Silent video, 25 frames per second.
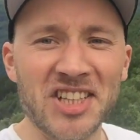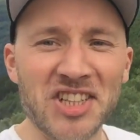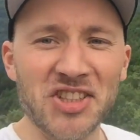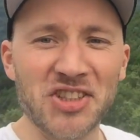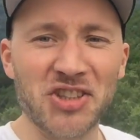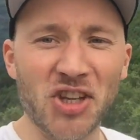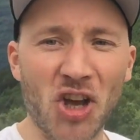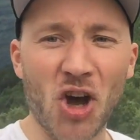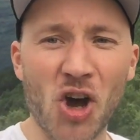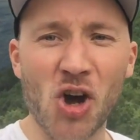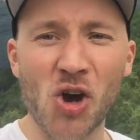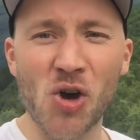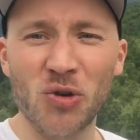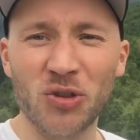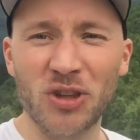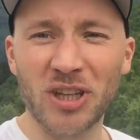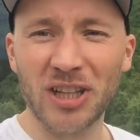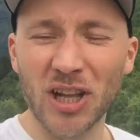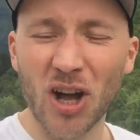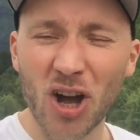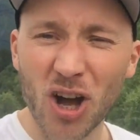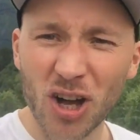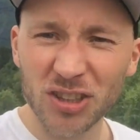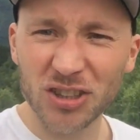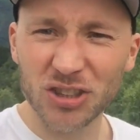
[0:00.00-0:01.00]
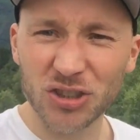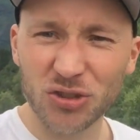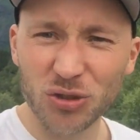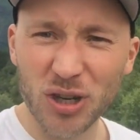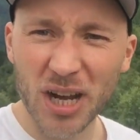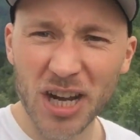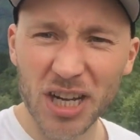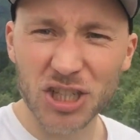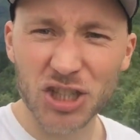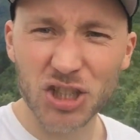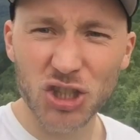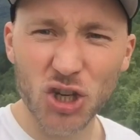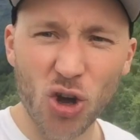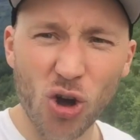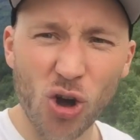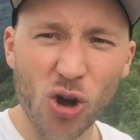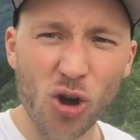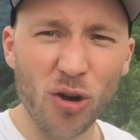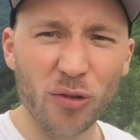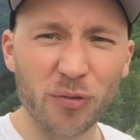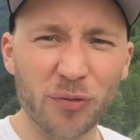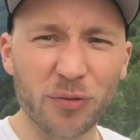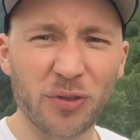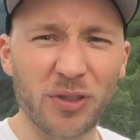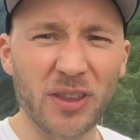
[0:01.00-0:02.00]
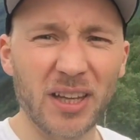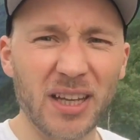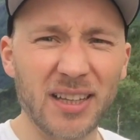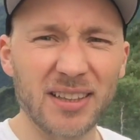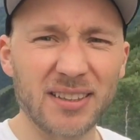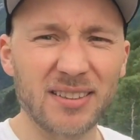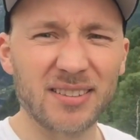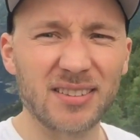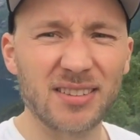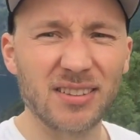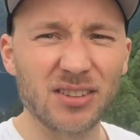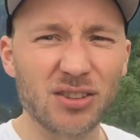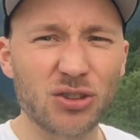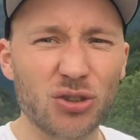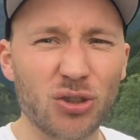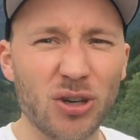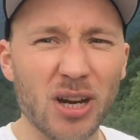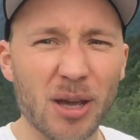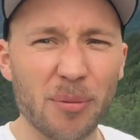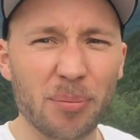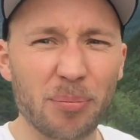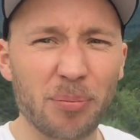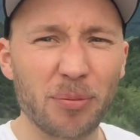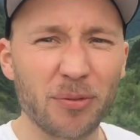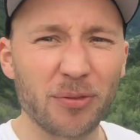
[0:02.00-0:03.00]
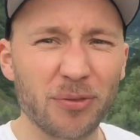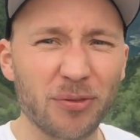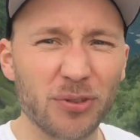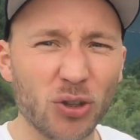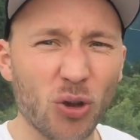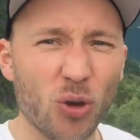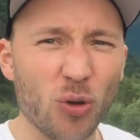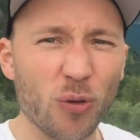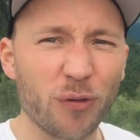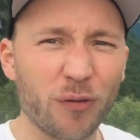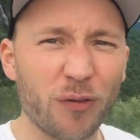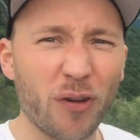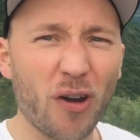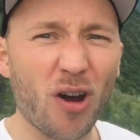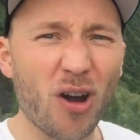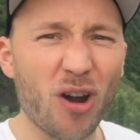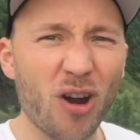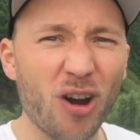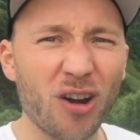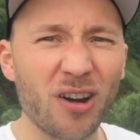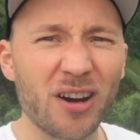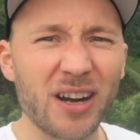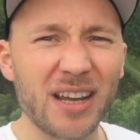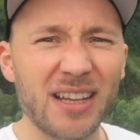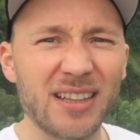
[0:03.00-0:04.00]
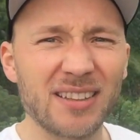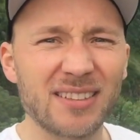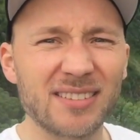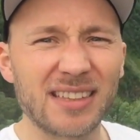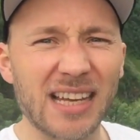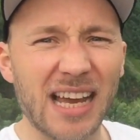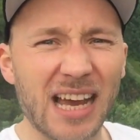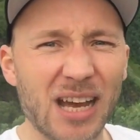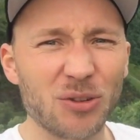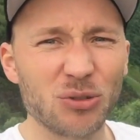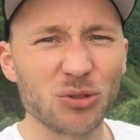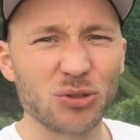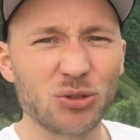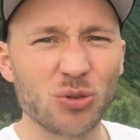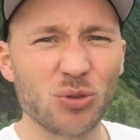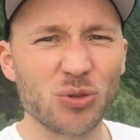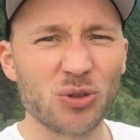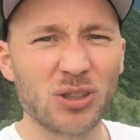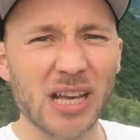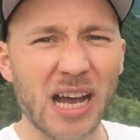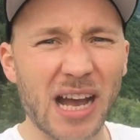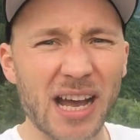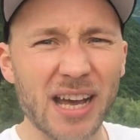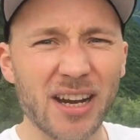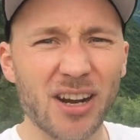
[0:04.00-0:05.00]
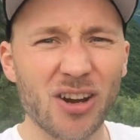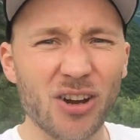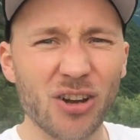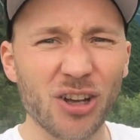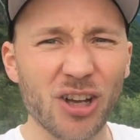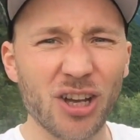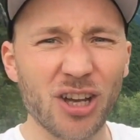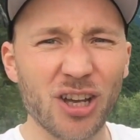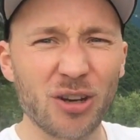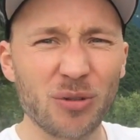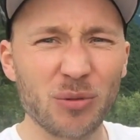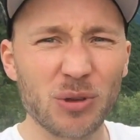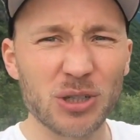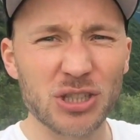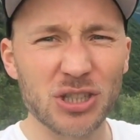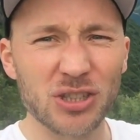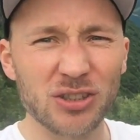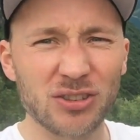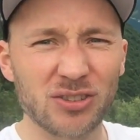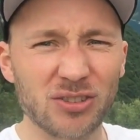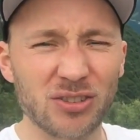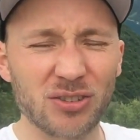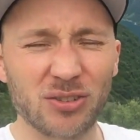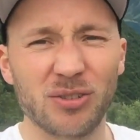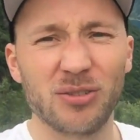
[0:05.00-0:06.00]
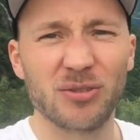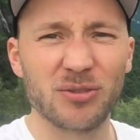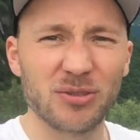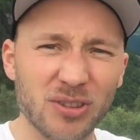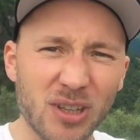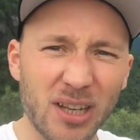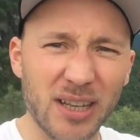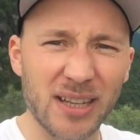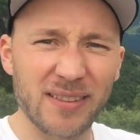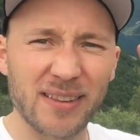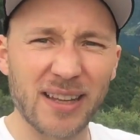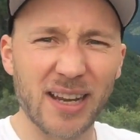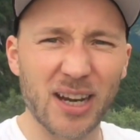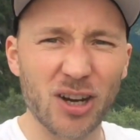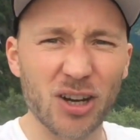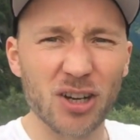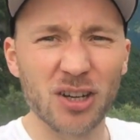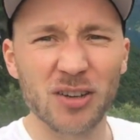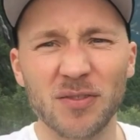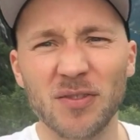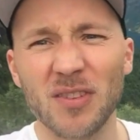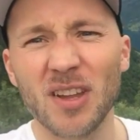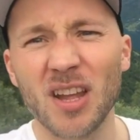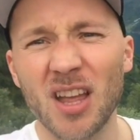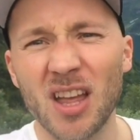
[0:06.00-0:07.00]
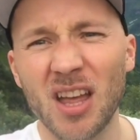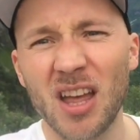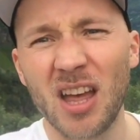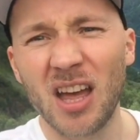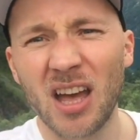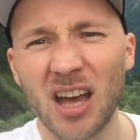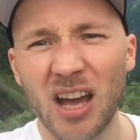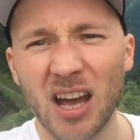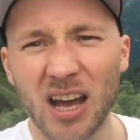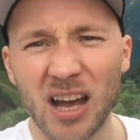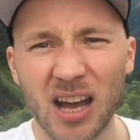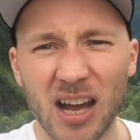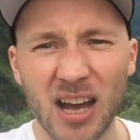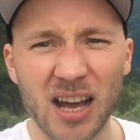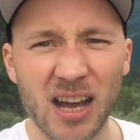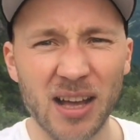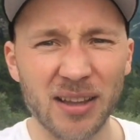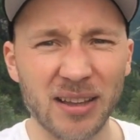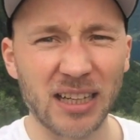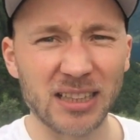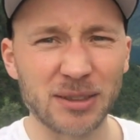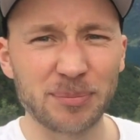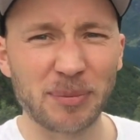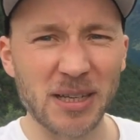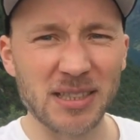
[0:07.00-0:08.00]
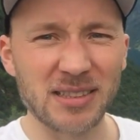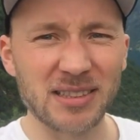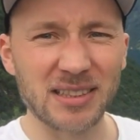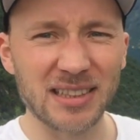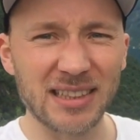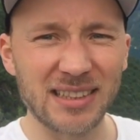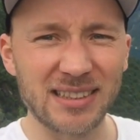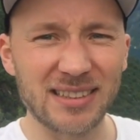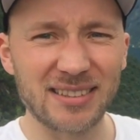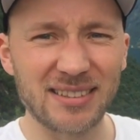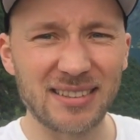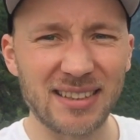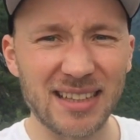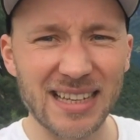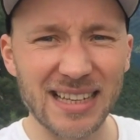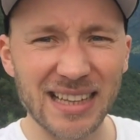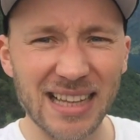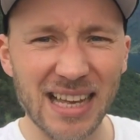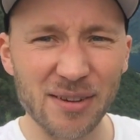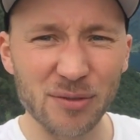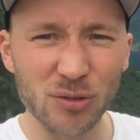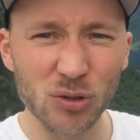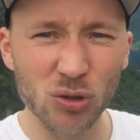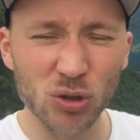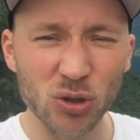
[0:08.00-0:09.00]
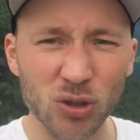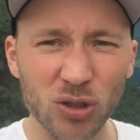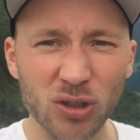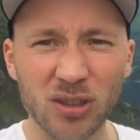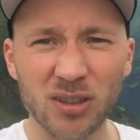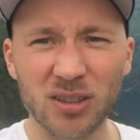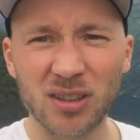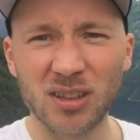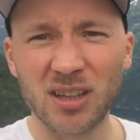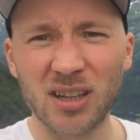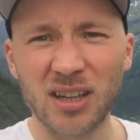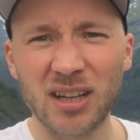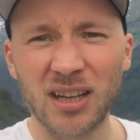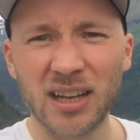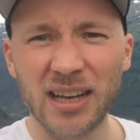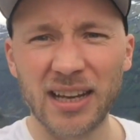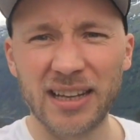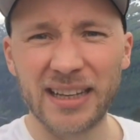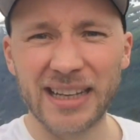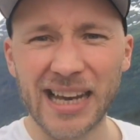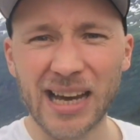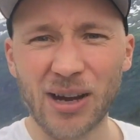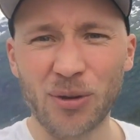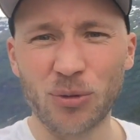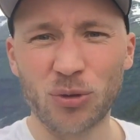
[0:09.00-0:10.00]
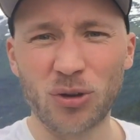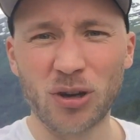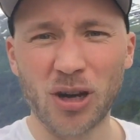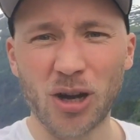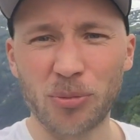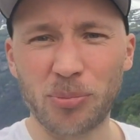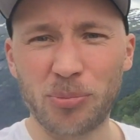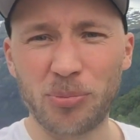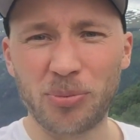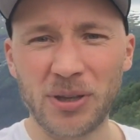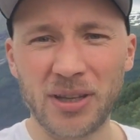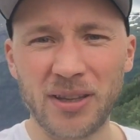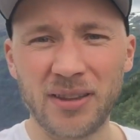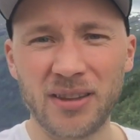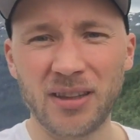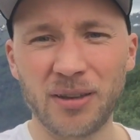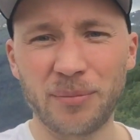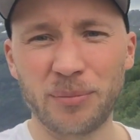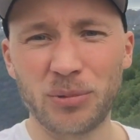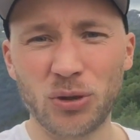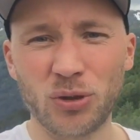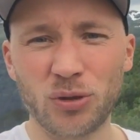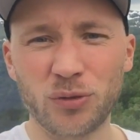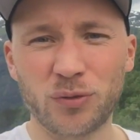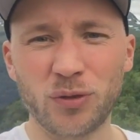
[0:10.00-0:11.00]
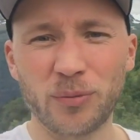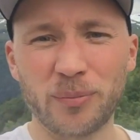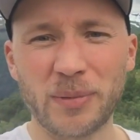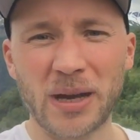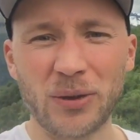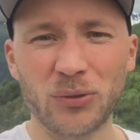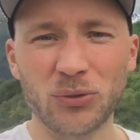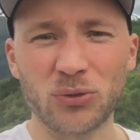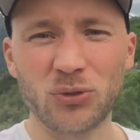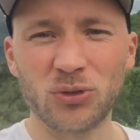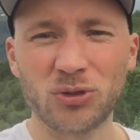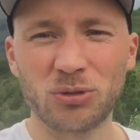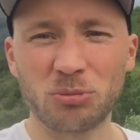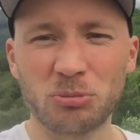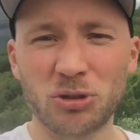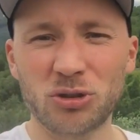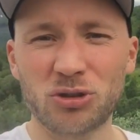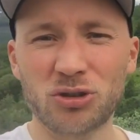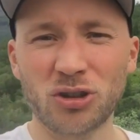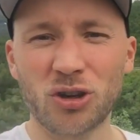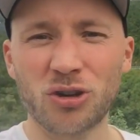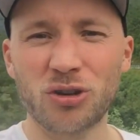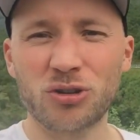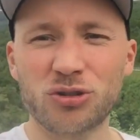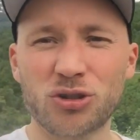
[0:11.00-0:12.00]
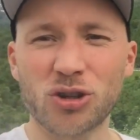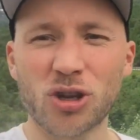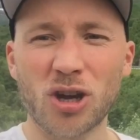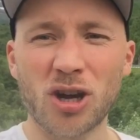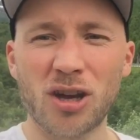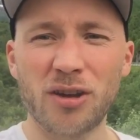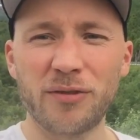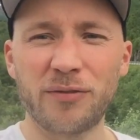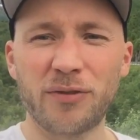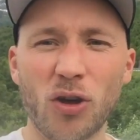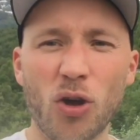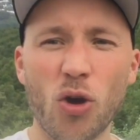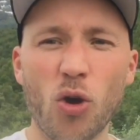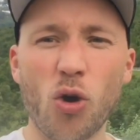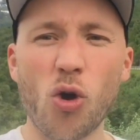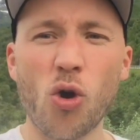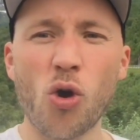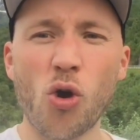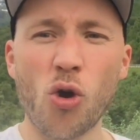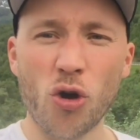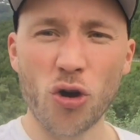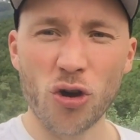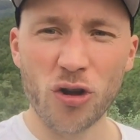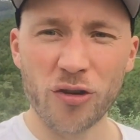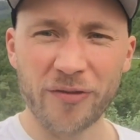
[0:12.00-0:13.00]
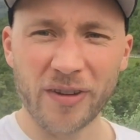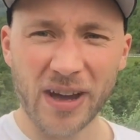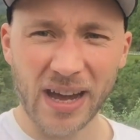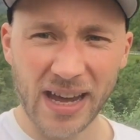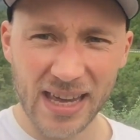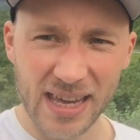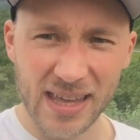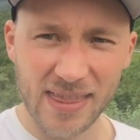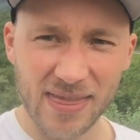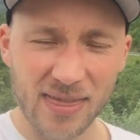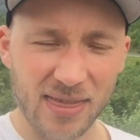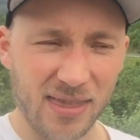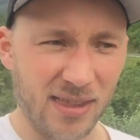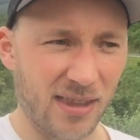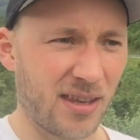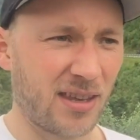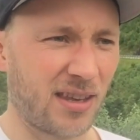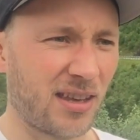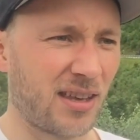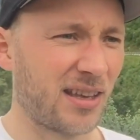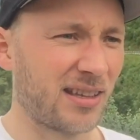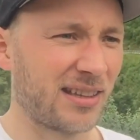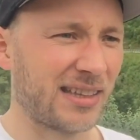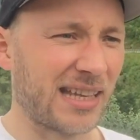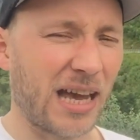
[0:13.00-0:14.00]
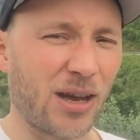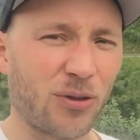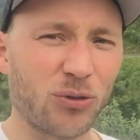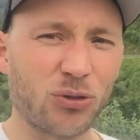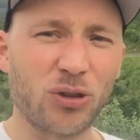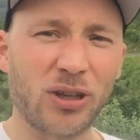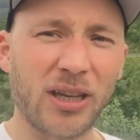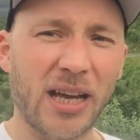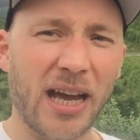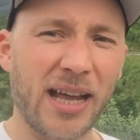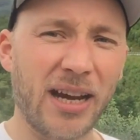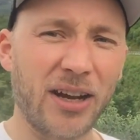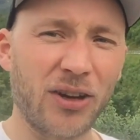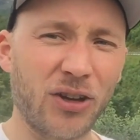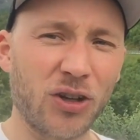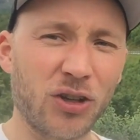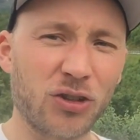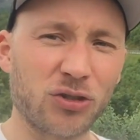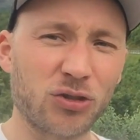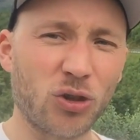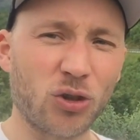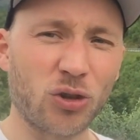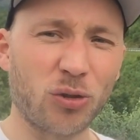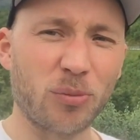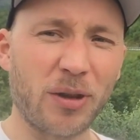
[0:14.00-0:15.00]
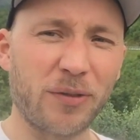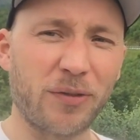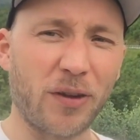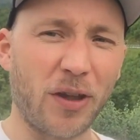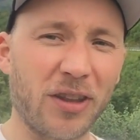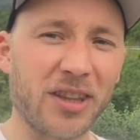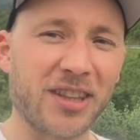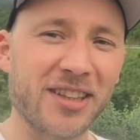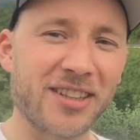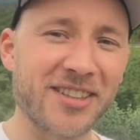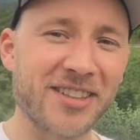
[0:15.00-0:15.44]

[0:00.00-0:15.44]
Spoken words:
So the last stretch of this trip so far is down to Geiranger, which is in there. That's basically sea level, and now we're up in the beautiful mountains. We're going to drive Ørneveien down to Geiranger, so it'll be fun.